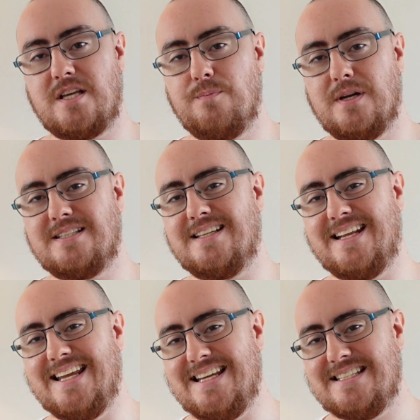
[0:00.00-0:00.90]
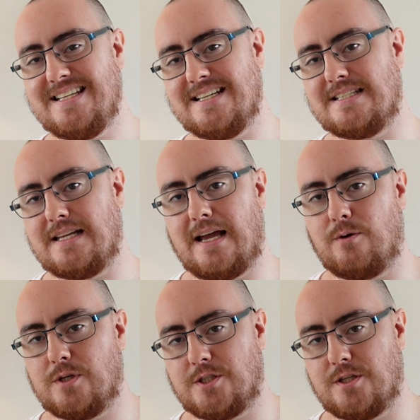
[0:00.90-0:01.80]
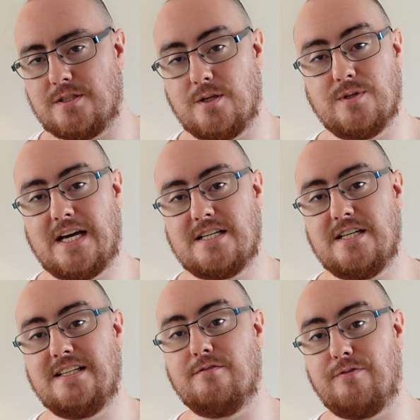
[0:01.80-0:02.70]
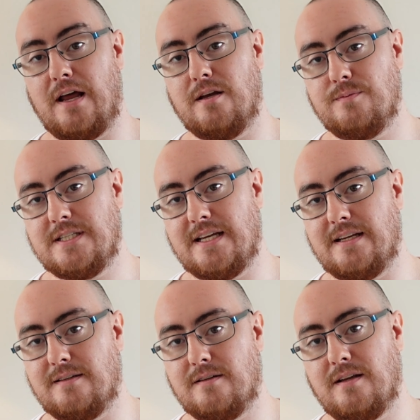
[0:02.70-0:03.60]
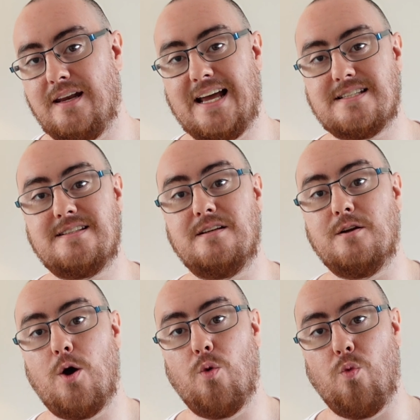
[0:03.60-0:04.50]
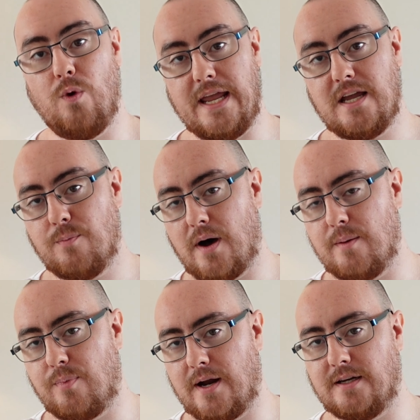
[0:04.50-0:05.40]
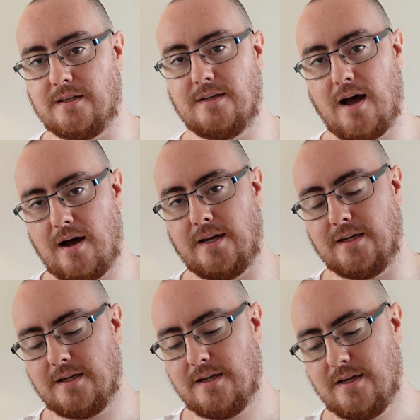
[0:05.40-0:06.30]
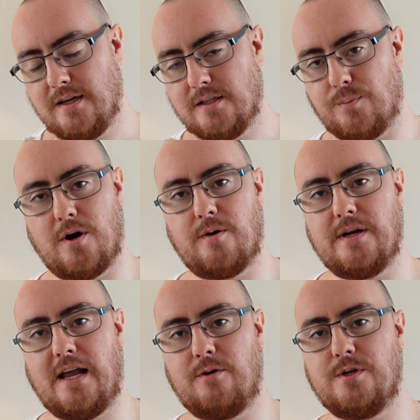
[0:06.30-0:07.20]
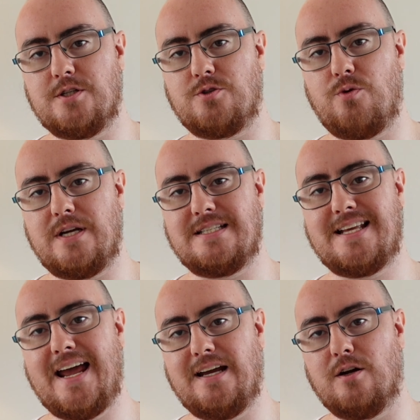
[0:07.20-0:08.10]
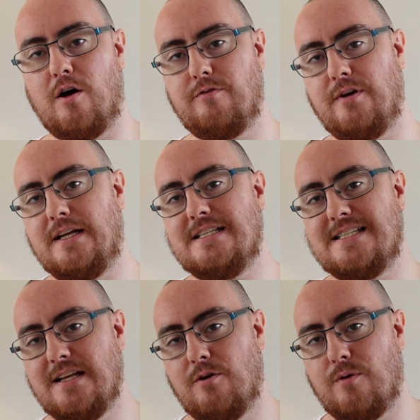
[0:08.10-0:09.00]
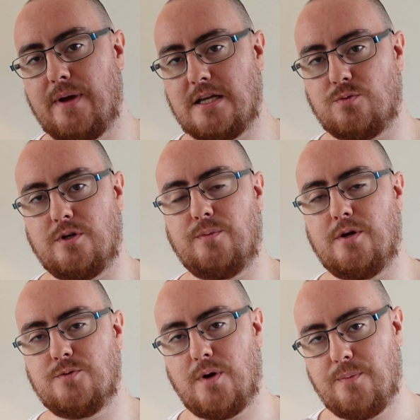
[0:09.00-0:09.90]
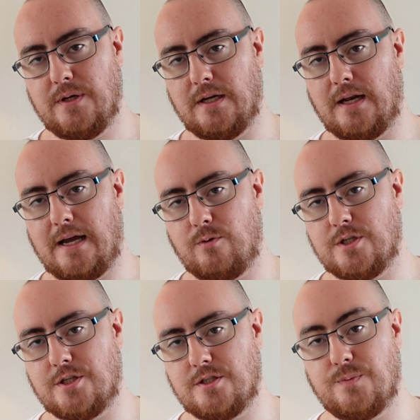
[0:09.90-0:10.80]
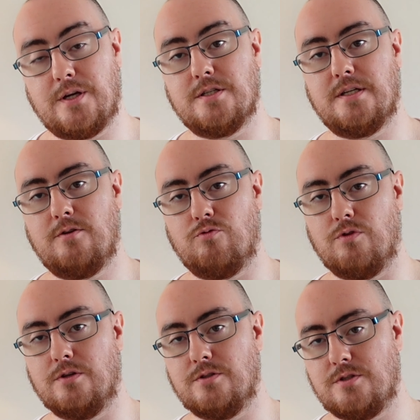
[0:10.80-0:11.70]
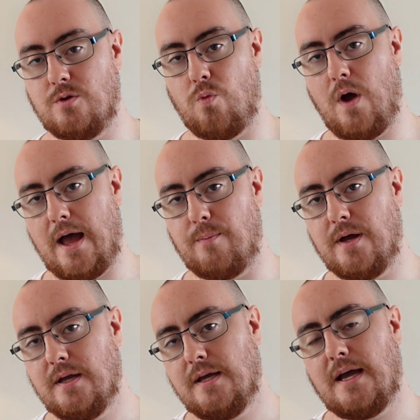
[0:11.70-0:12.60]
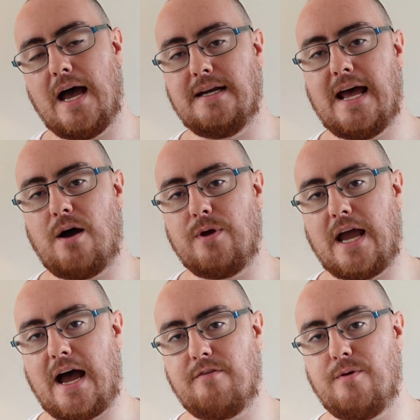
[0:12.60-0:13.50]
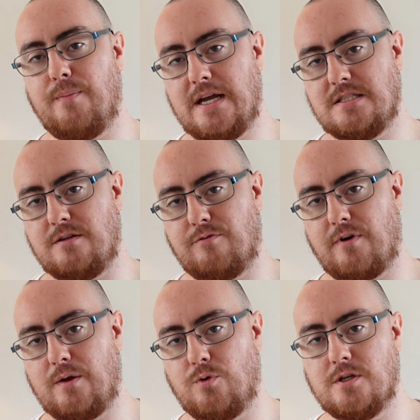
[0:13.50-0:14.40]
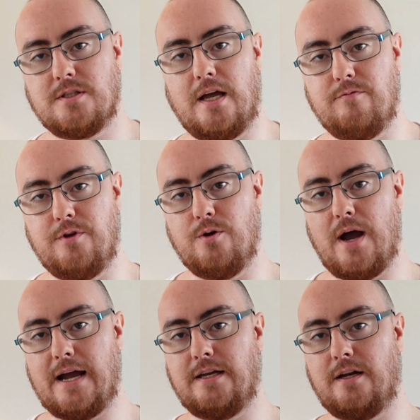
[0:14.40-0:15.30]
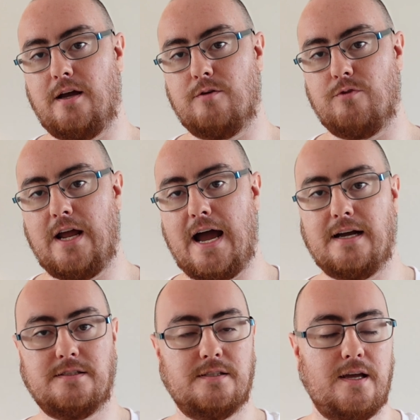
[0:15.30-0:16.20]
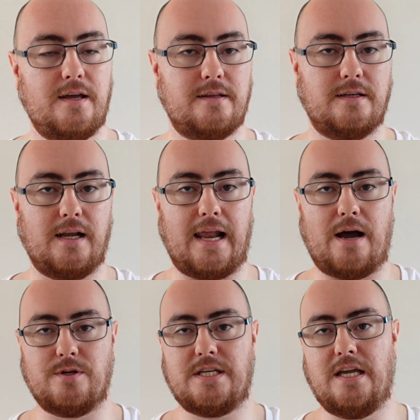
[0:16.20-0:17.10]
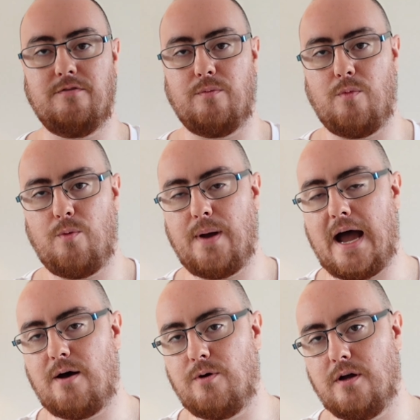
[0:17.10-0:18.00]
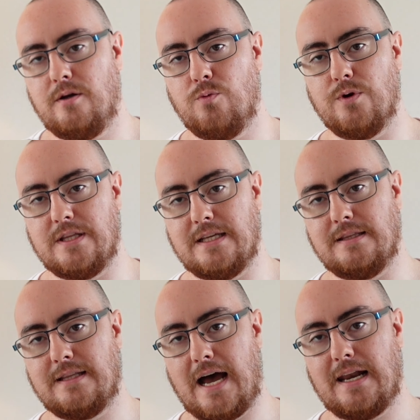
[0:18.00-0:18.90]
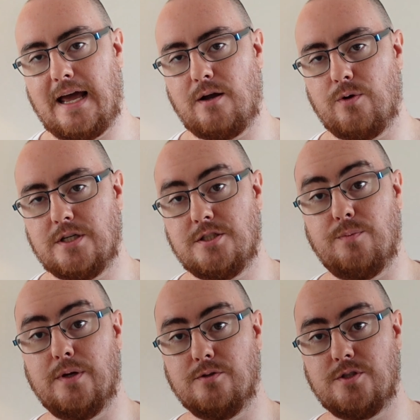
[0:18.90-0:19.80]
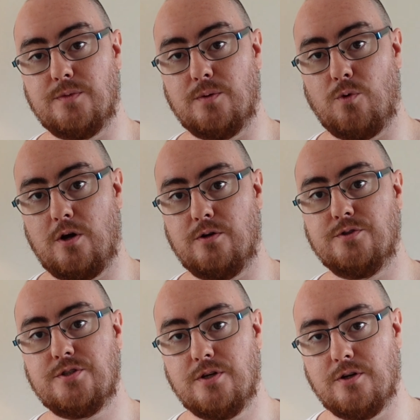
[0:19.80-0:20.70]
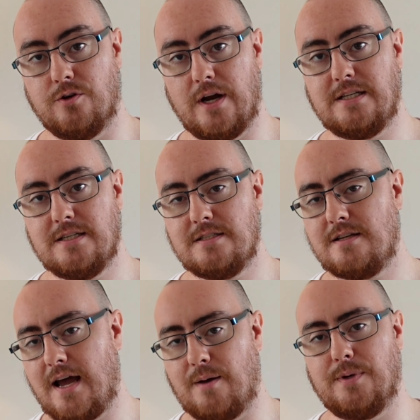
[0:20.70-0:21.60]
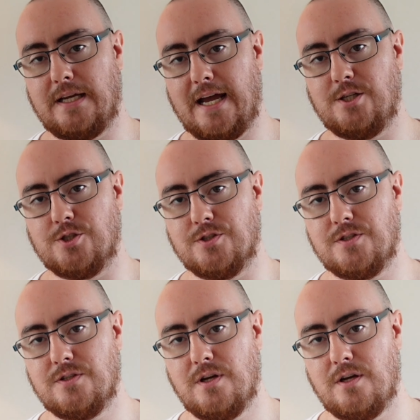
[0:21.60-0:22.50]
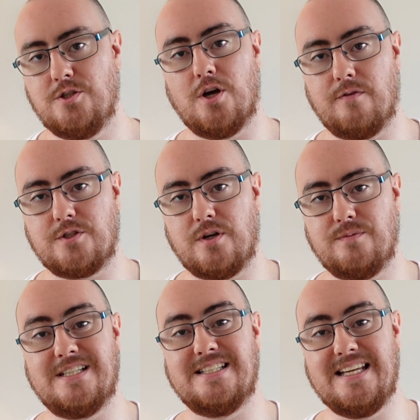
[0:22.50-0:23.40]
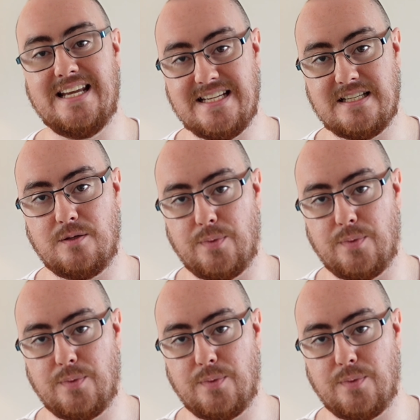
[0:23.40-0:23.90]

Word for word: simplest and easiest languages that was actually developed in less than a week by Brendan Eich. The programming language has always taken off and it still remains one of the most popular languages because it runs the web. And now we have amazing frameworks like Vue, Angular and React that allow us even more power within that language to build some of the world's greatest applications. JavaScript is easy to